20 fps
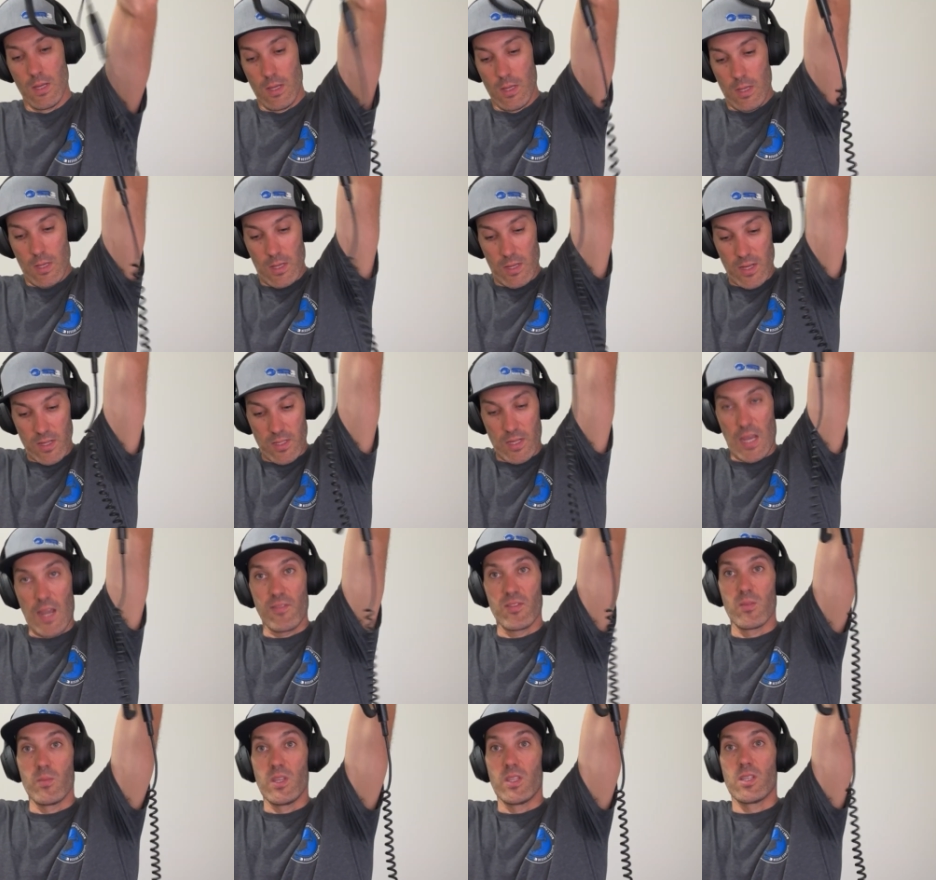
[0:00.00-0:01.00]
It doesn't have
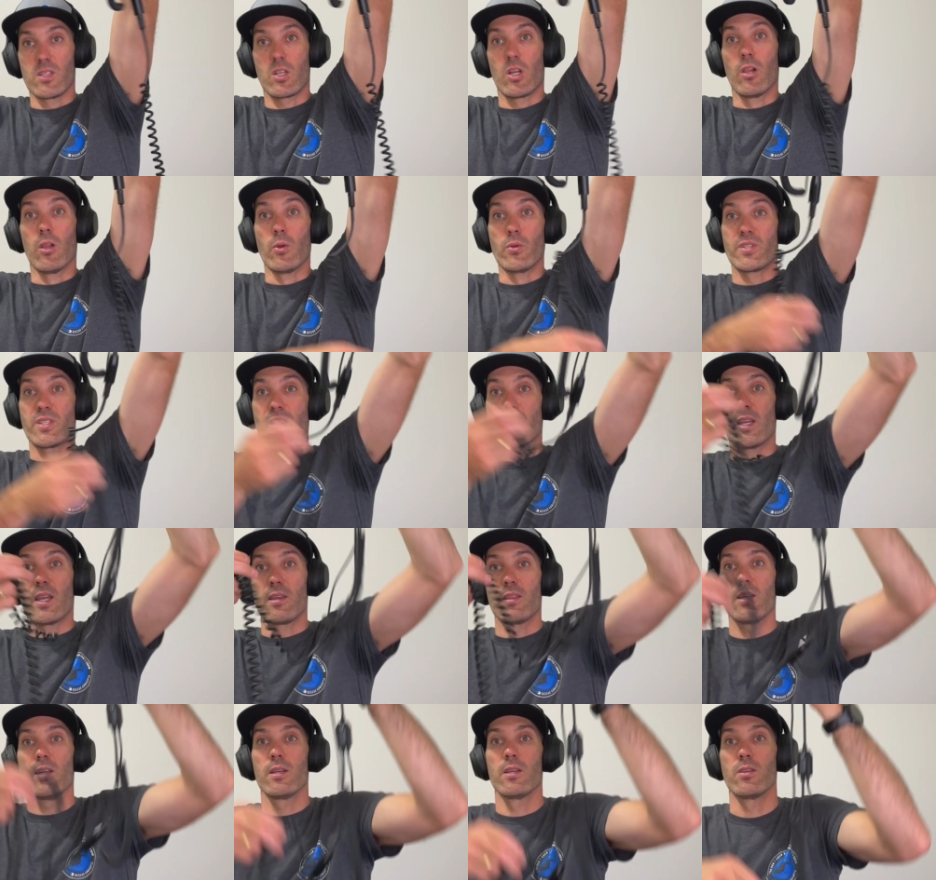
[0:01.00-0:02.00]
to be this close together.